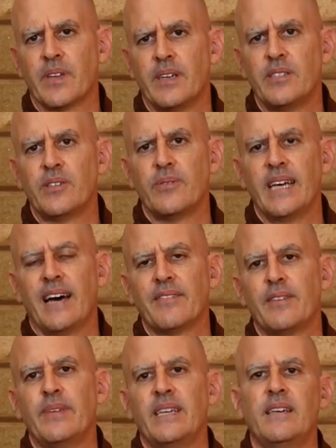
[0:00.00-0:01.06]
And so we have
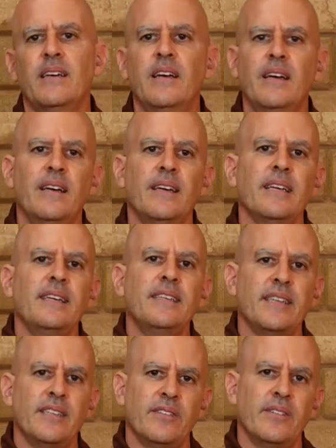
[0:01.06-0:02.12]
to be
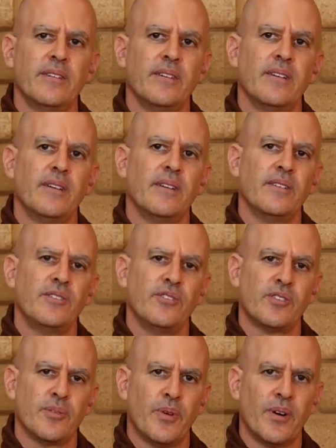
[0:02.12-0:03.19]
easy to
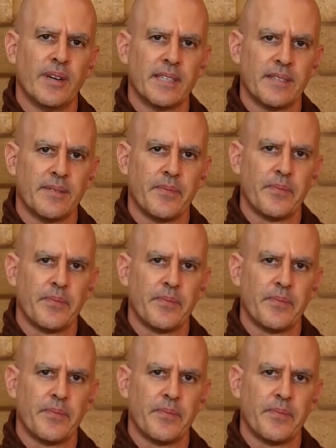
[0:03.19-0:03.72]
support.